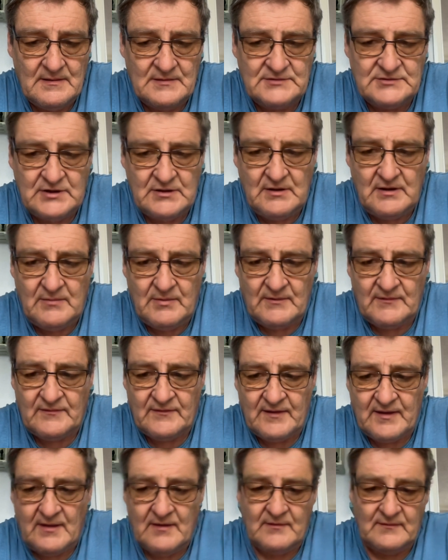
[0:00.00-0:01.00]
Julie
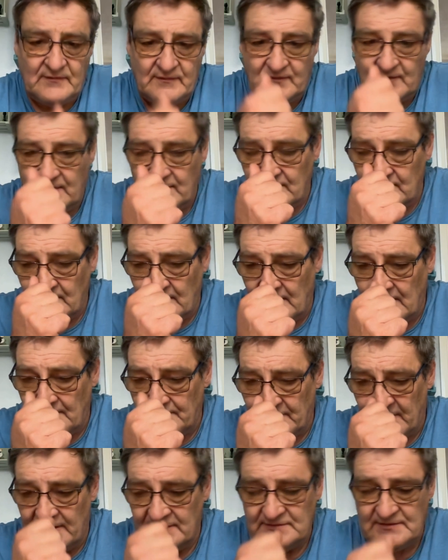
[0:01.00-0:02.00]
wants to go to
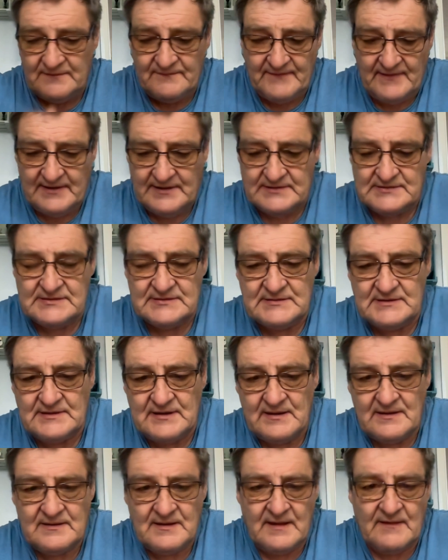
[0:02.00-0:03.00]
Braintree Village
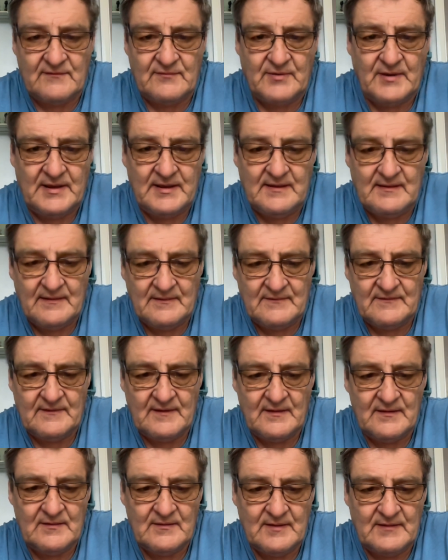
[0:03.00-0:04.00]
next week,
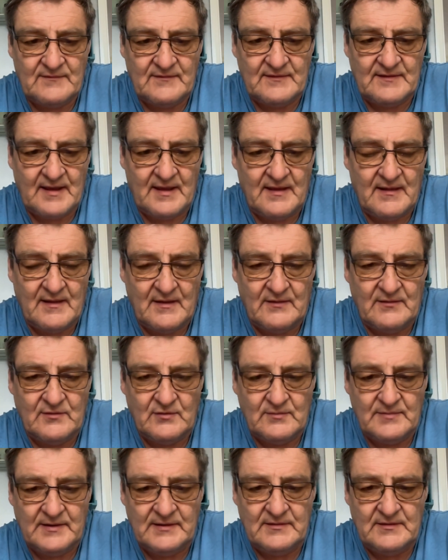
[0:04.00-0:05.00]
so that's the day that I
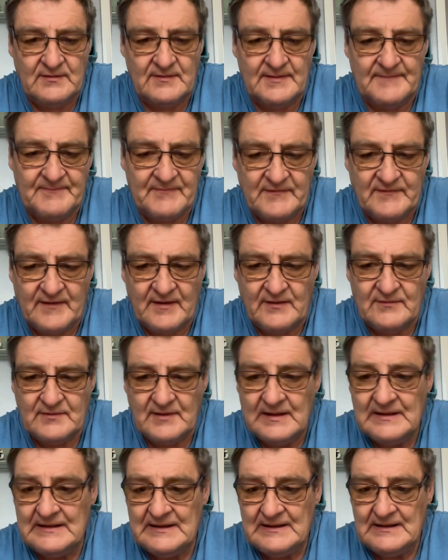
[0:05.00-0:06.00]
normally do it. So
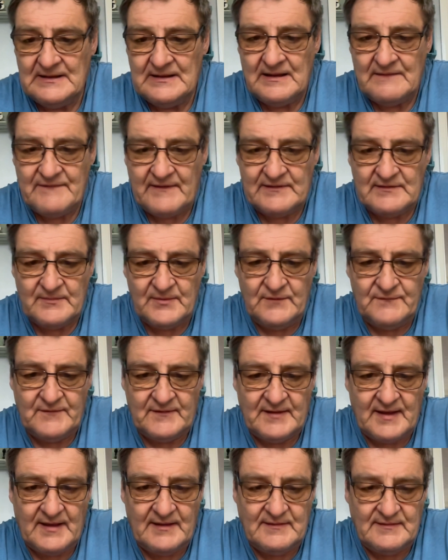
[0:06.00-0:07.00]
I've had to move
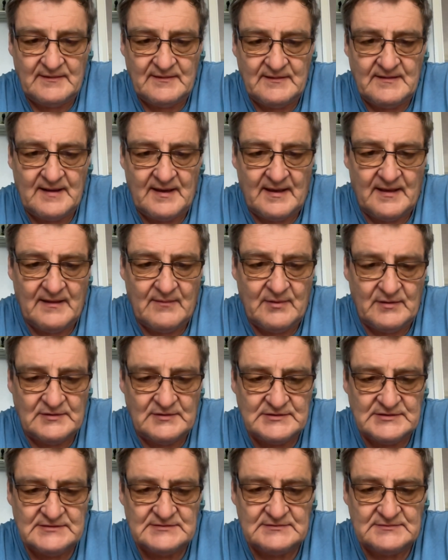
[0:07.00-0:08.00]
the day to today while
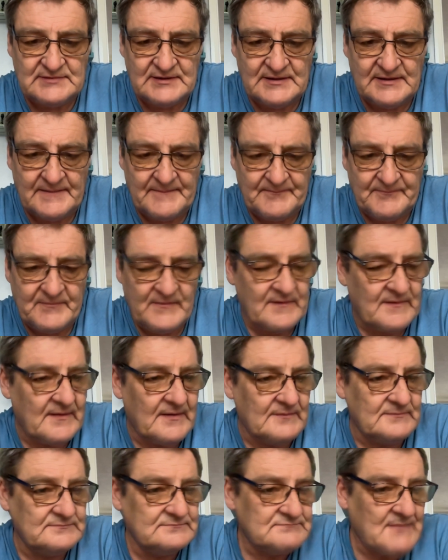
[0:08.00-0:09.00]
she's at work. So
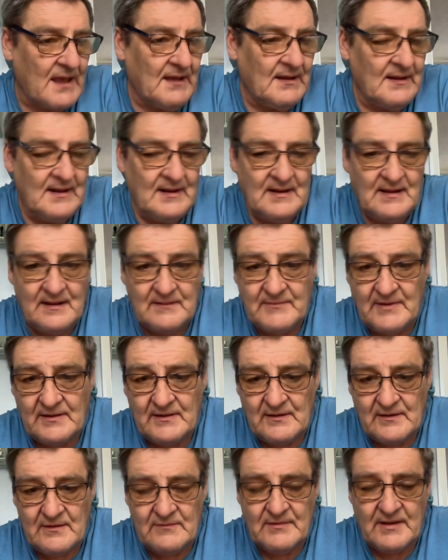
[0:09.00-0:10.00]
I'm not
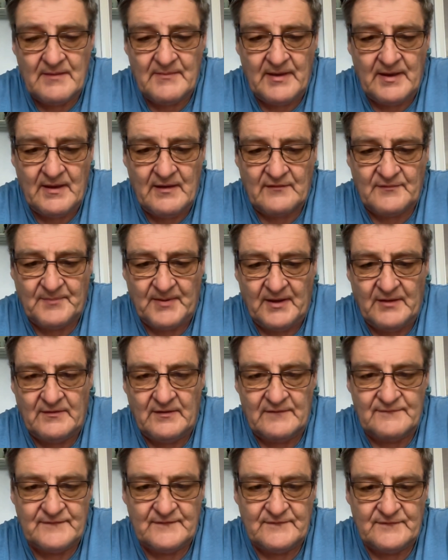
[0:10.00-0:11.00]
going to go and get my arse blown
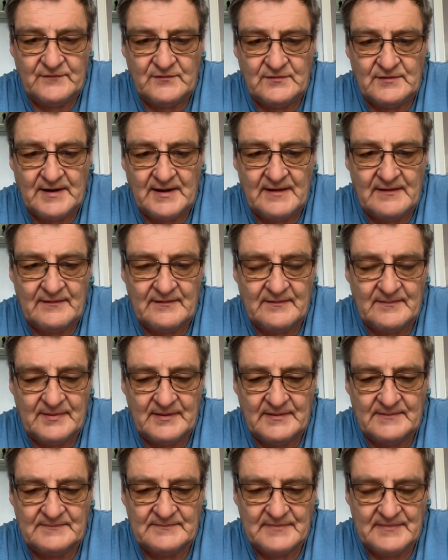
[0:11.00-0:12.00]
off for 4 hours,
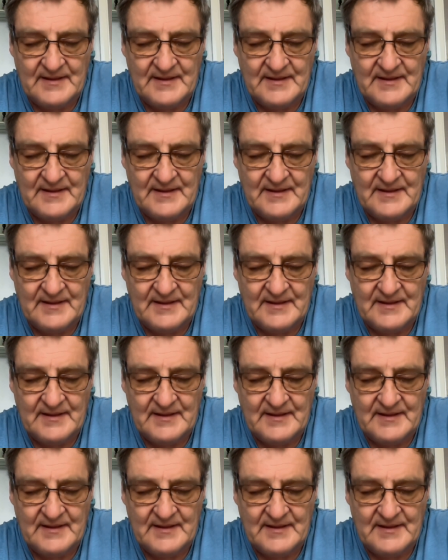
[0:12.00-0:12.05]
but